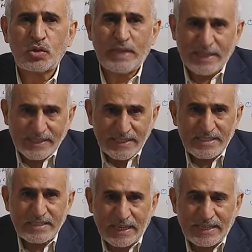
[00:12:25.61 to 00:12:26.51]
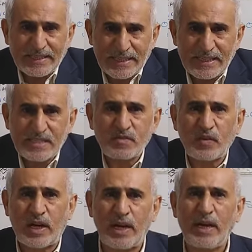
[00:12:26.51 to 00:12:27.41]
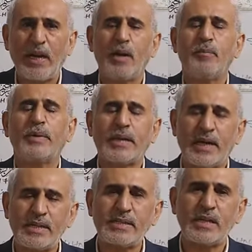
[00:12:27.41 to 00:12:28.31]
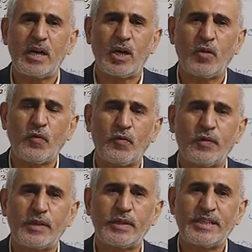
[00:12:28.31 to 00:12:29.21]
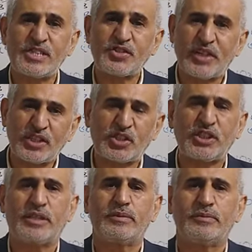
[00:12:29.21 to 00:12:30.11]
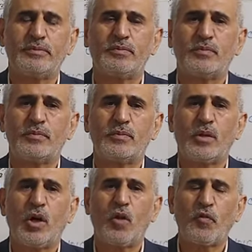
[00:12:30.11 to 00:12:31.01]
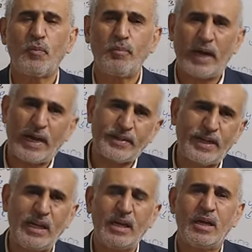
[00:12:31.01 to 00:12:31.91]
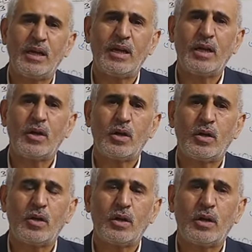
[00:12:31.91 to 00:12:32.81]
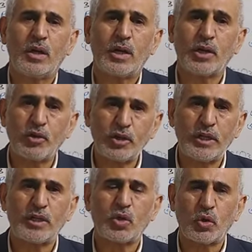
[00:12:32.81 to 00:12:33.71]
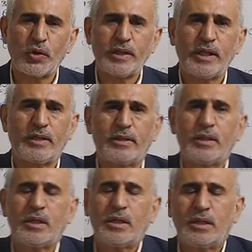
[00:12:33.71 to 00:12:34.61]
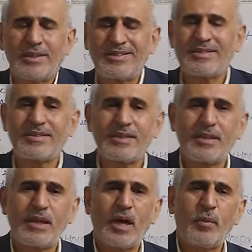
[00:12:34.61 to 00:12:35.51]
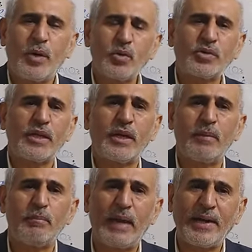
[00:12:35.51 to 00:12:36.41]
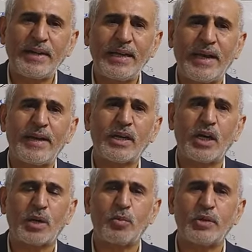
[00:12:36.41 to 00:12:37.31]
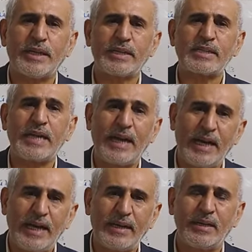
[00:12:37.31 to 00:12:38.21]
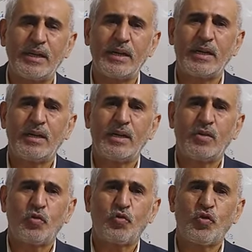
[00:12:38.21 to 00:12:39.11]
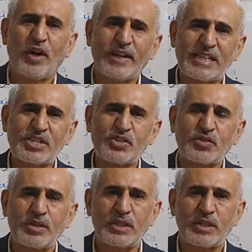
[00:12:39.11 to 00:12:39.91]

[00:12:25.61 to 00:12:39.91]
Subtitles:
That is why, because of destruction of metal, corrosion. This is about the metal and carbonates, and forest